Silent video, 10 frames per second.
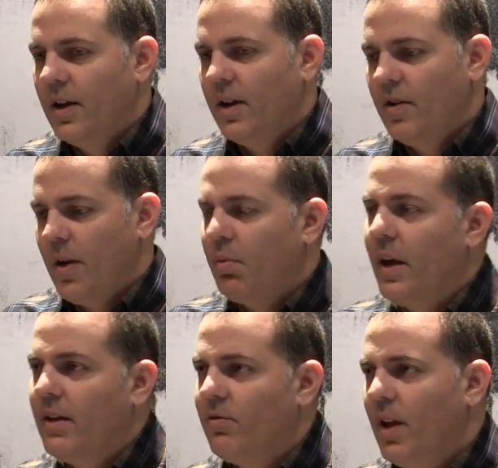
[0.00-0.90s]
you're not
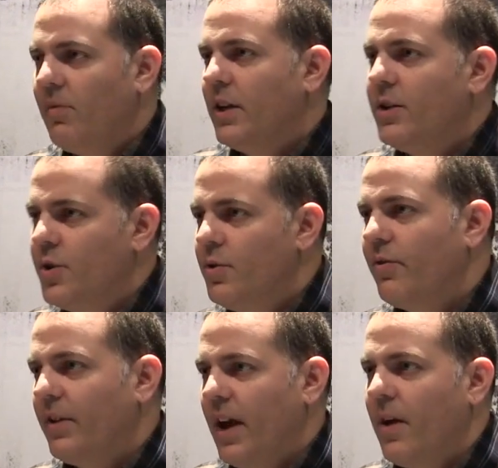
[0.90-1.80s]
leveling two
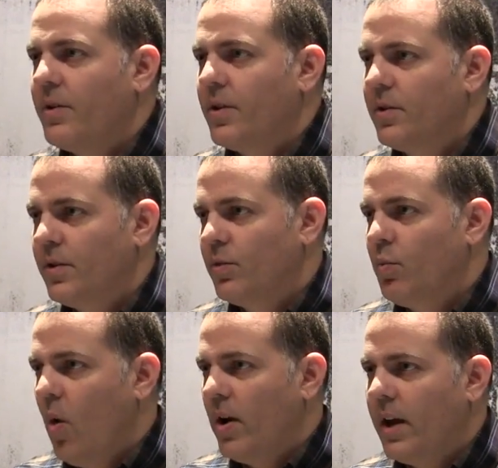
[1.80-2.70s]
different characters. There's
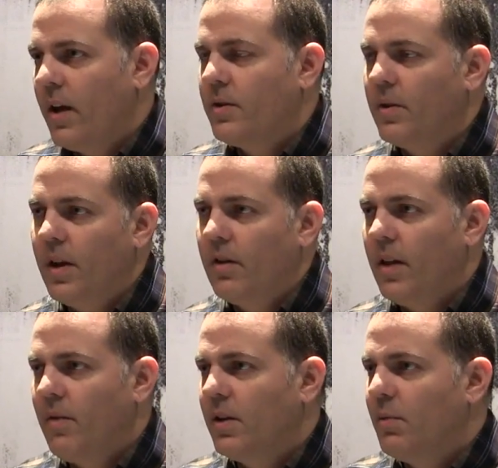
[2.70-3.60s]
one character that you're
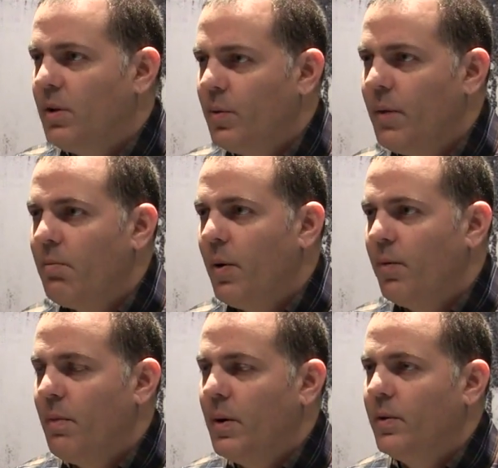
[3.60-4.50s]
leveling between
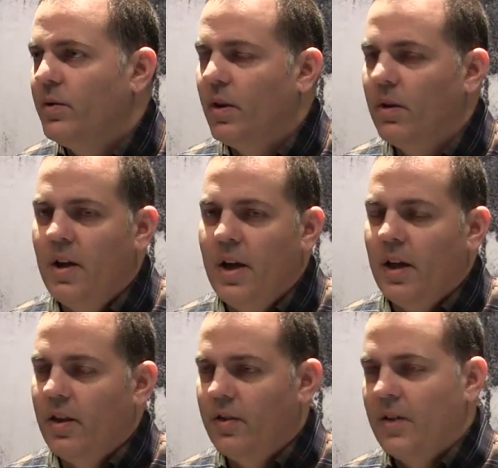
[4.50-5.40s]
both modes. So
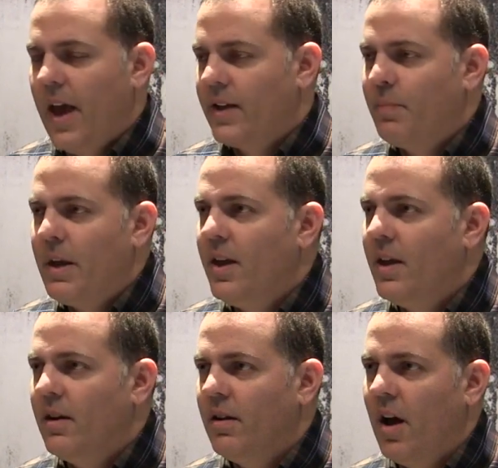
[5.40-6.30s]
this
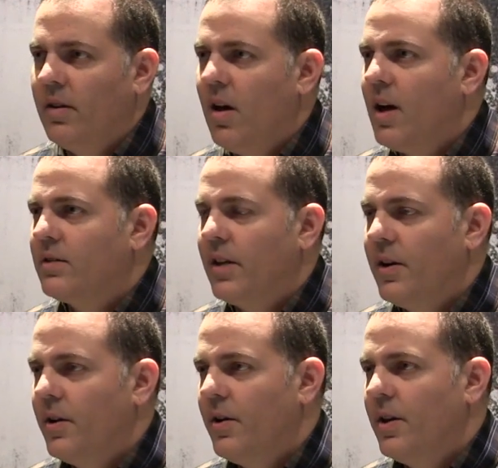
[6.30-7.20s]
XP and unlocks that
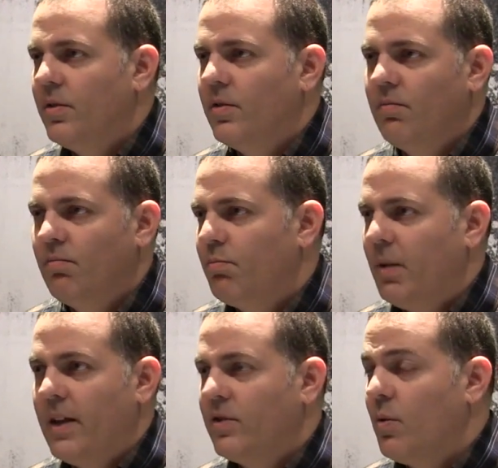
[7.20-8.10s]
I earn in
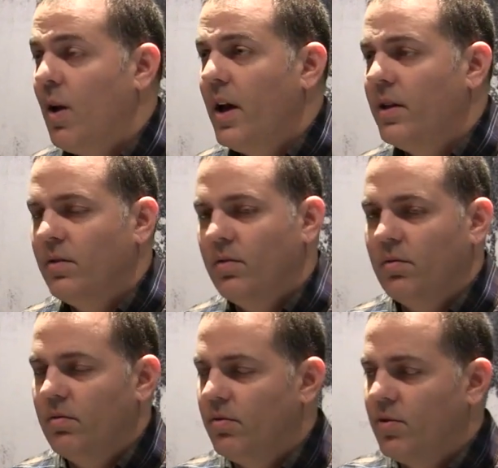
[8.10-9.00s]
playing
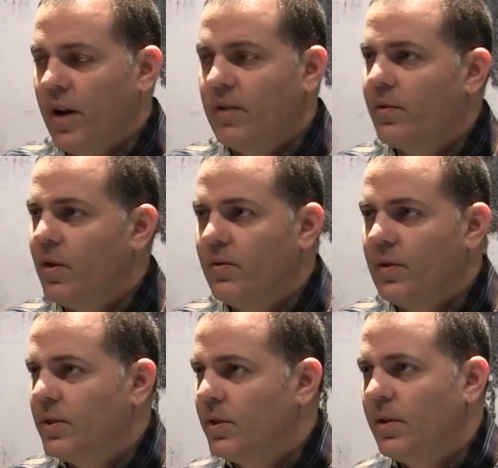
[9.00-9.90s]
squads transfer
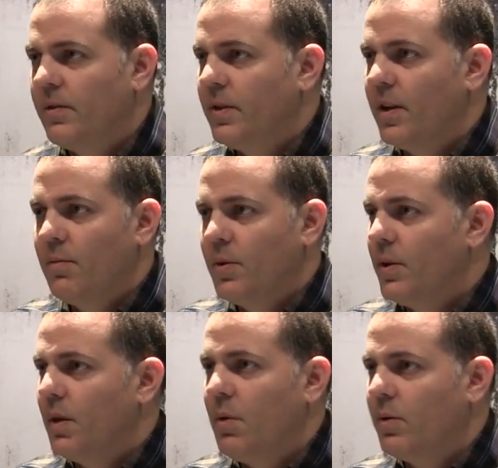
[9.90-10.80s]
over to everything I'm
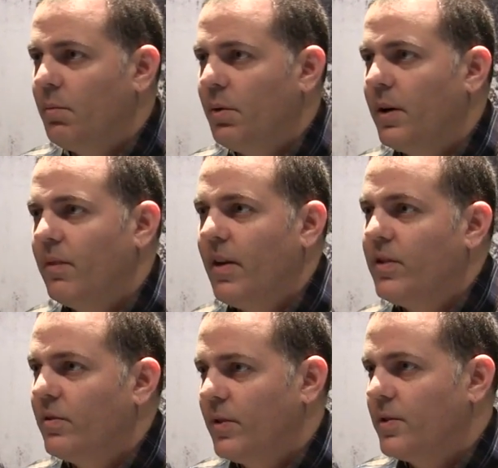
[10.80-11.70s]
doing in multiplayer, and
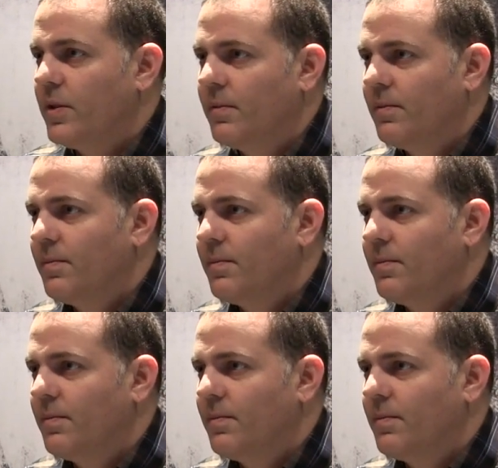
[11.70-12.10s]
vice versa.